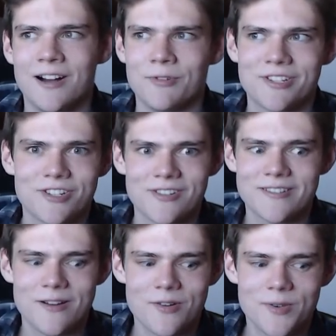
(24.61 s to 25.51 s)
which
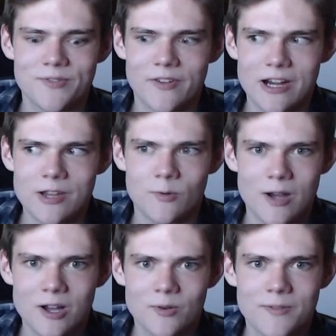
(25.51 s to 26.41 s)
turns out goes very
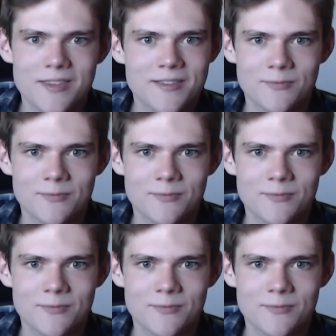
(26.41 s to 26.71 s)
well